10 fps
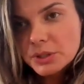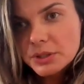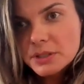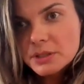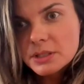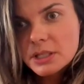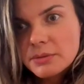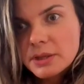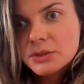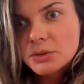person
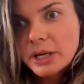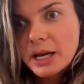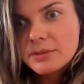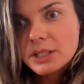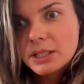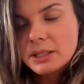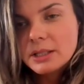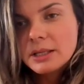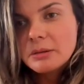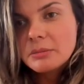if they don't have any
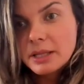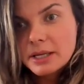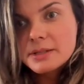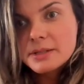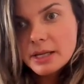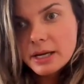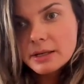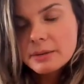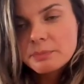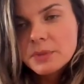place yet.